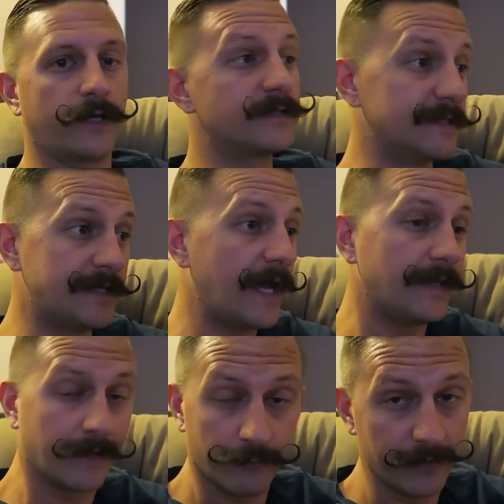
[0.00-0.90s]
Like
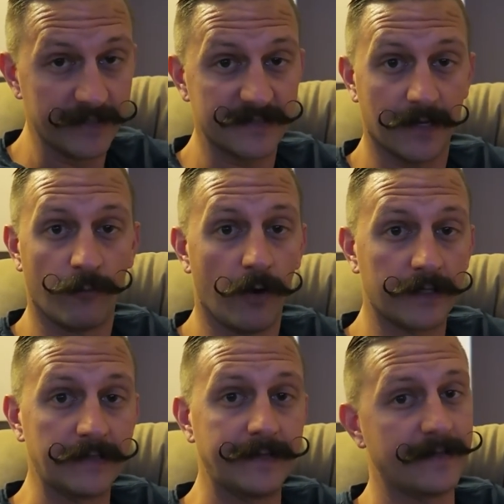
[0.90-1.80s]
today they released that
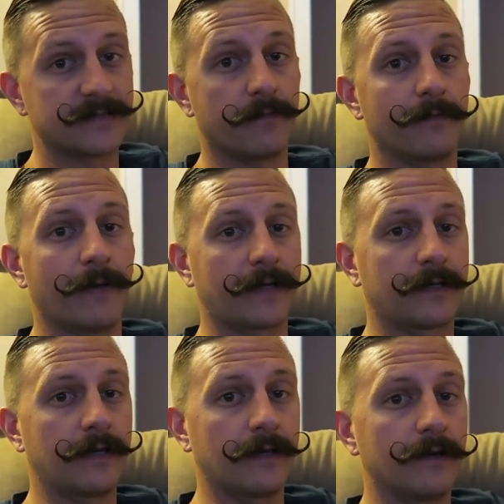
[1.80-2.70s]
Walking Dead is coming
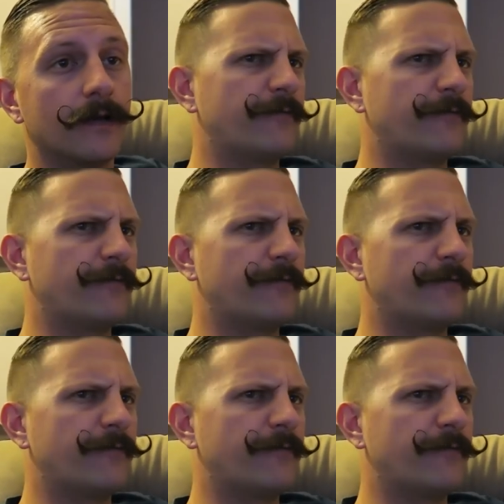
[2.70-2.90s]
back again.